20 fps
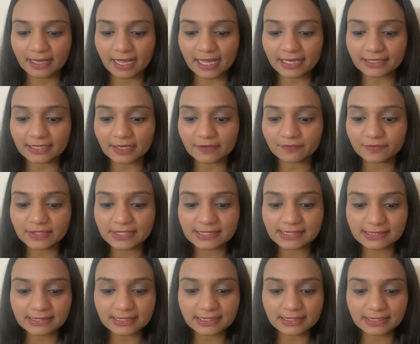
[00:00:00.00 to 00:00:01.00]
I have
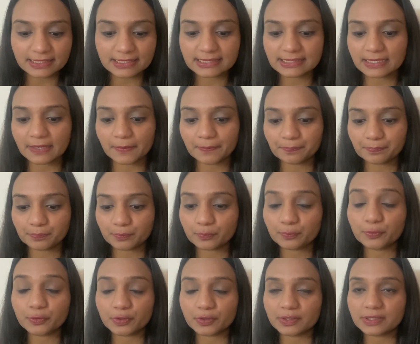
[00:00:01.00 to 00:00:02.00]
listed some
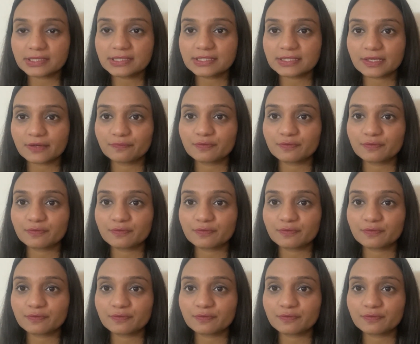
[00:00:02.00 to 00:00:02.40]
words